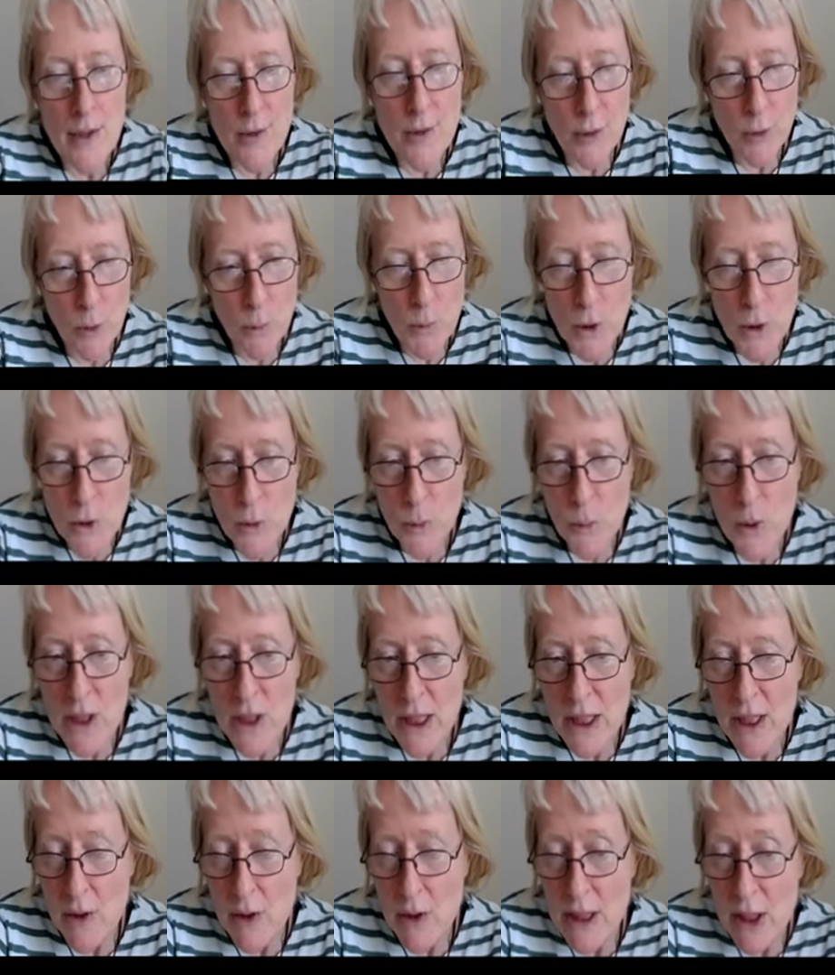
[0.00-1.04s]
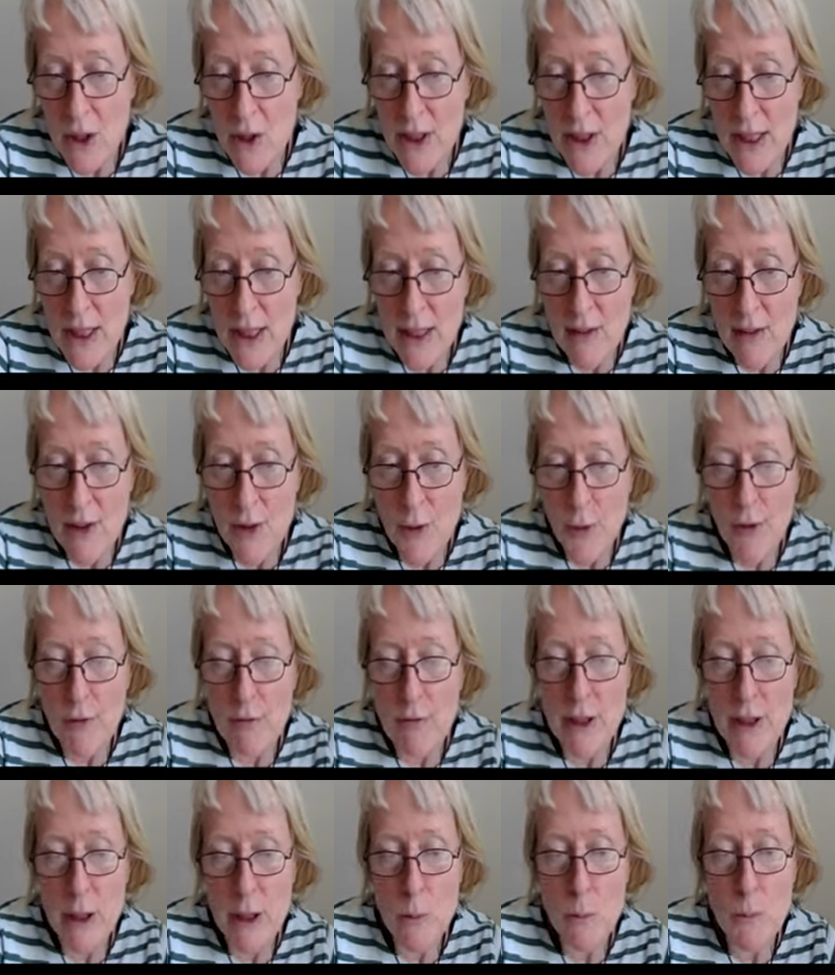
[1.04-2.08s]
So what's going on here is
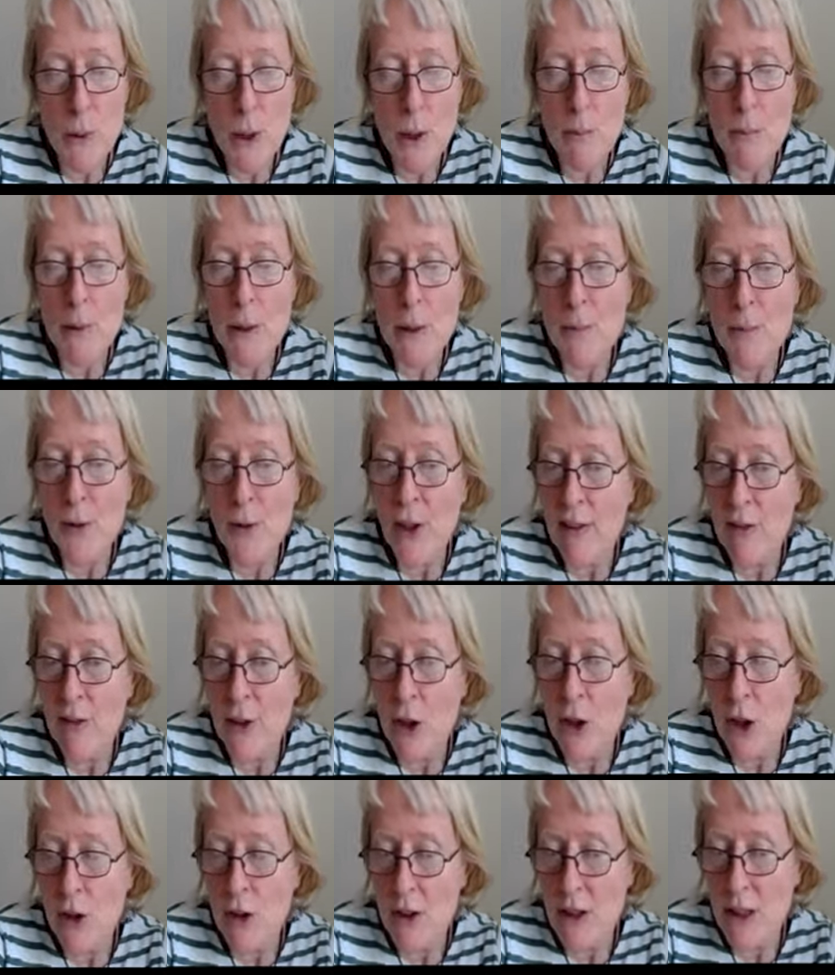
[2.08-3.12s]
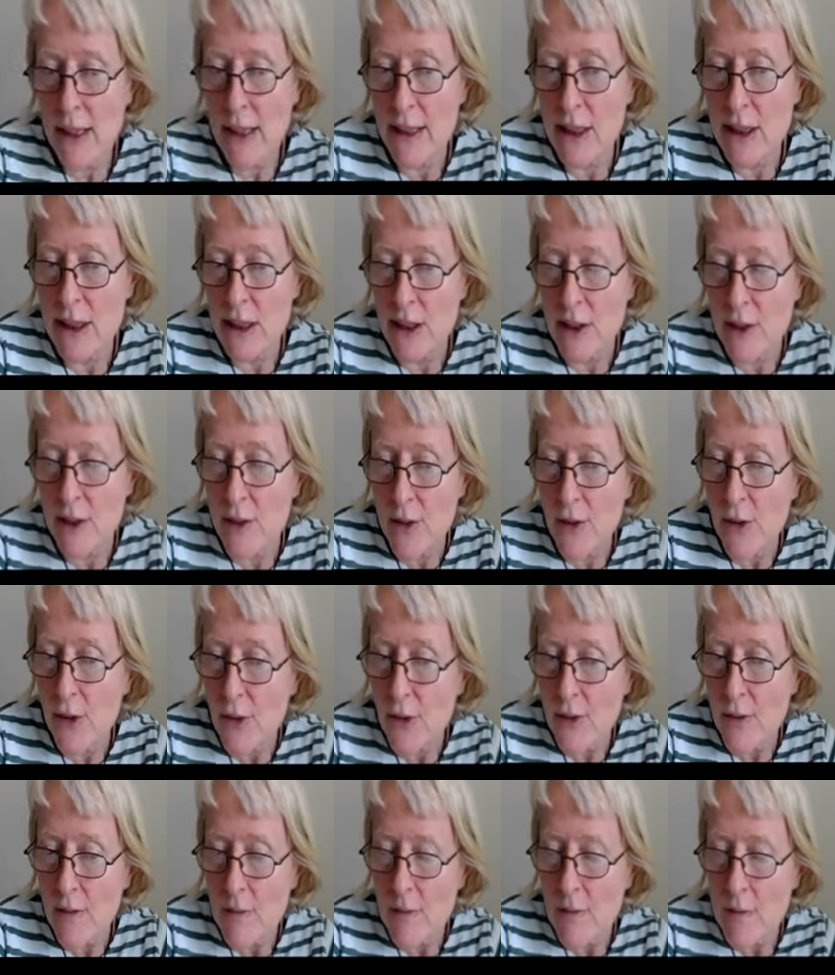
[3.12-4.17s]
that real problems have
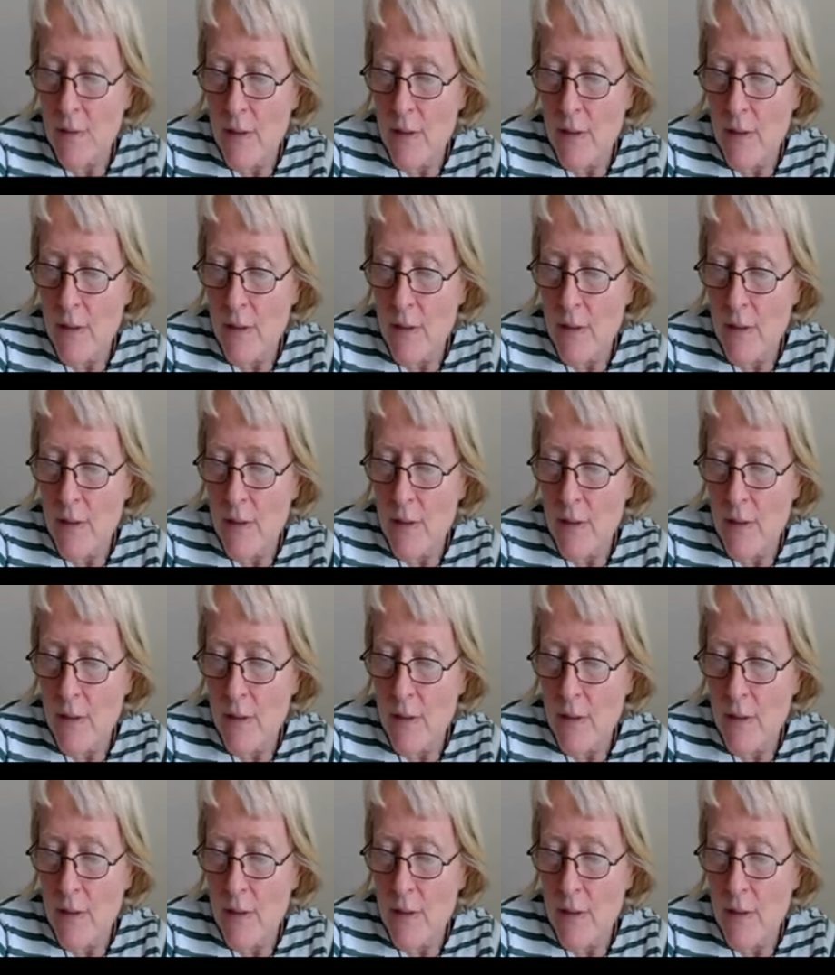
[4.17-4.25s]
correlations.